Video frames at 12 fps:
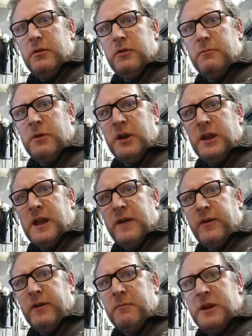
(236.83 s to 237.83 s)
and Mike
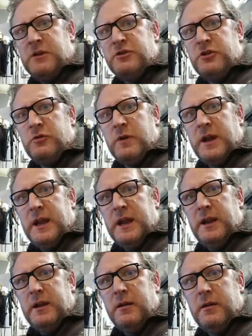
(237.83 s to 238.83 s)
Gavac made you
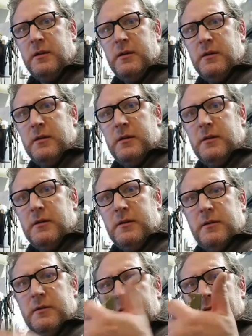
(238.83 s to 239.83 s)
a
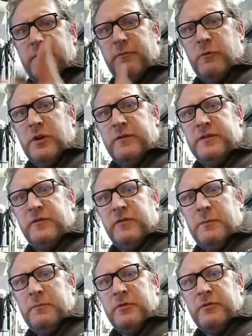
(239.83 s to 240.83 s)
one of his
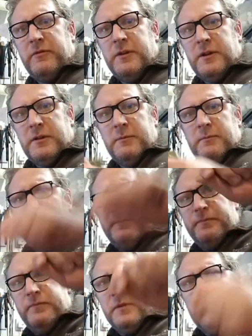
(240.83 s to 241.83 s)
flipper
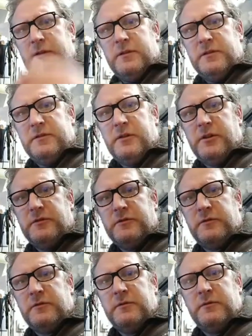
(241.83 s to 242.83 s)
designs, or